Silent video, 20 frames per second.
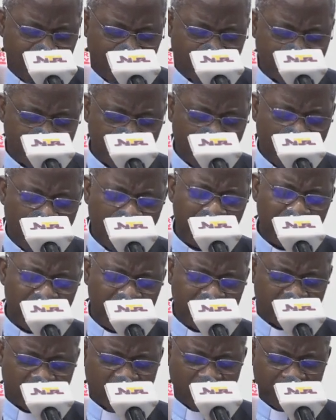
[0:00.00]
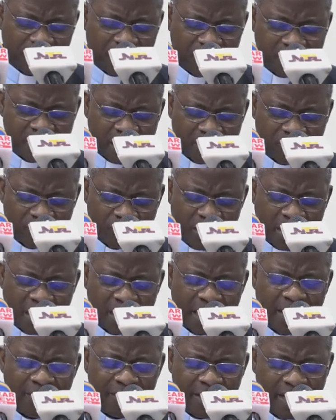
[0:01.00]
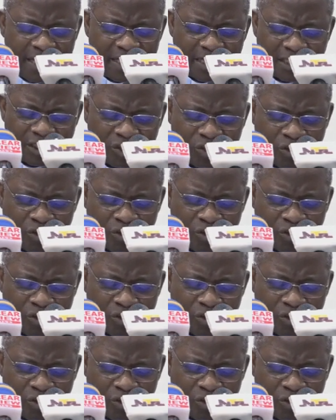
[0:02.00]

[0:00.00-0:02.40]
would humbly submit that we allow any